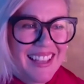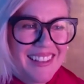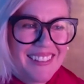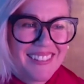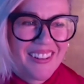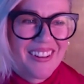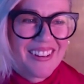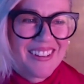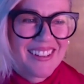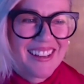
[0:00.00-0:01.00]

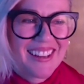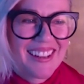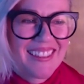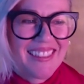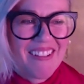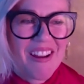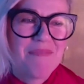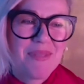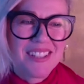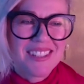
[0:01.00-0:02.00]
So they're
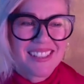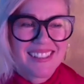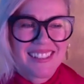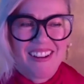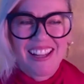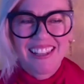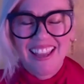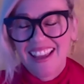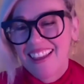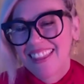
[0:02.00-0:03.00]
ambitious, they're
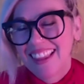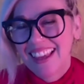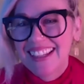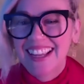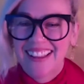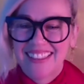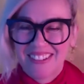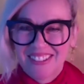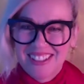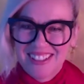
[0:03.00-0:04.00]
athletic, and
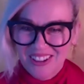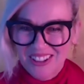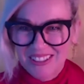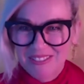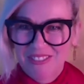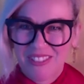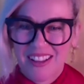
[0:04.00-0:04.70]
they're assertive.